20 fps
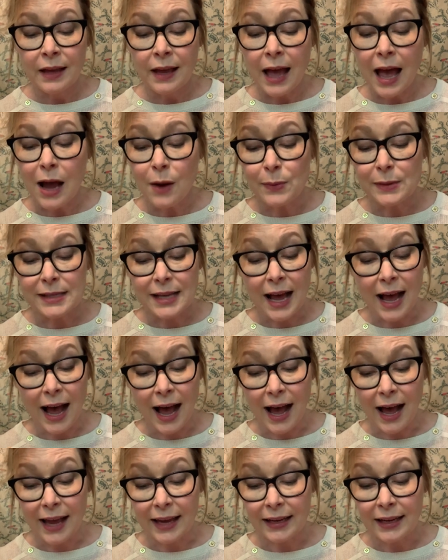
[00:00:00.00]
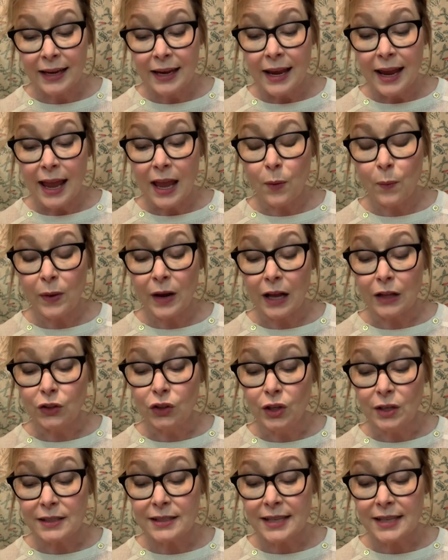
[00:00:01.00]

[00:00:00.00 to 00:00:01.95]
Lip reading: I was high, and when I looked